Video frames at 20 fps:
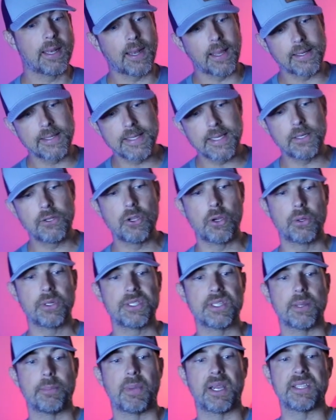and I did
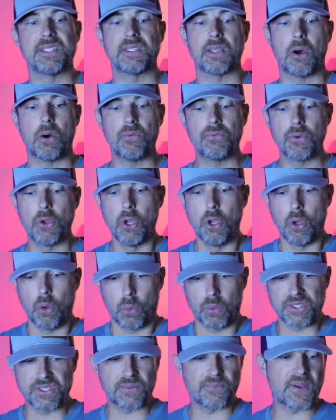notice it myself,
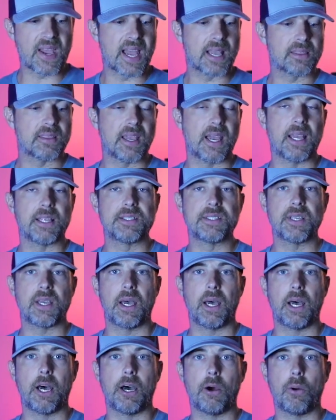was the fact that
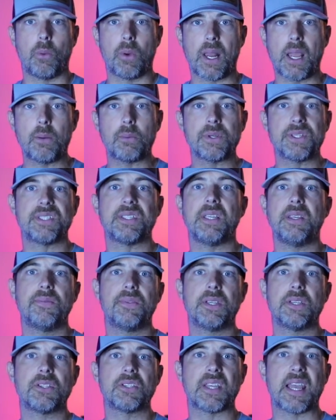when I received
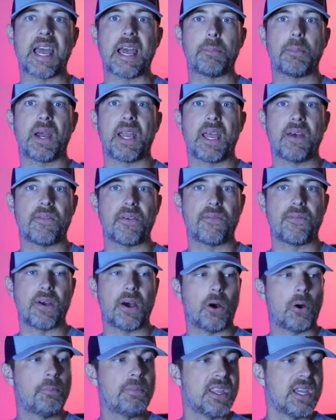this at my
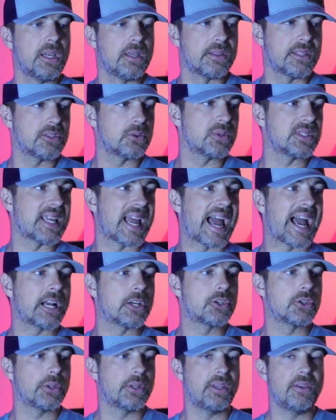FFL, this was
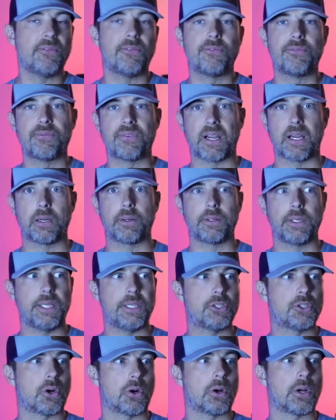actually
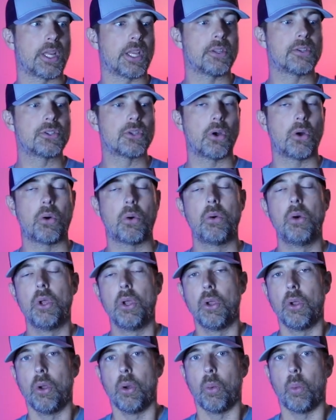fairly dirty. So
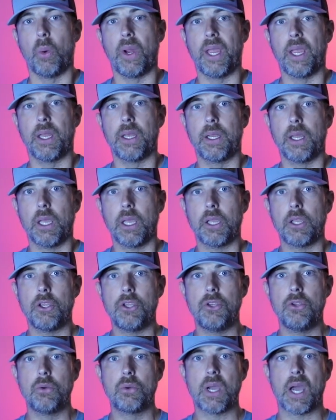when
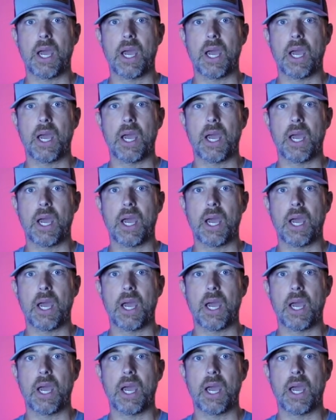you